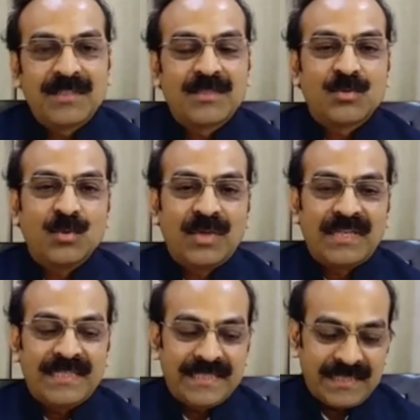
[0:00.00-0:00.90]
the
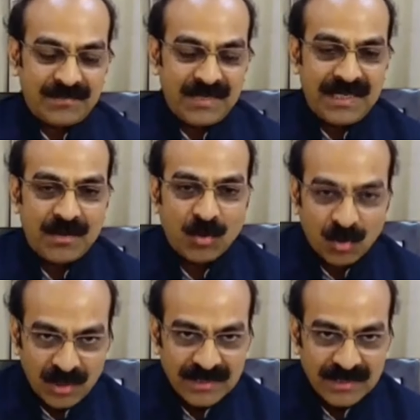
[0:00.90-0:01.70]
jewelry that we hold,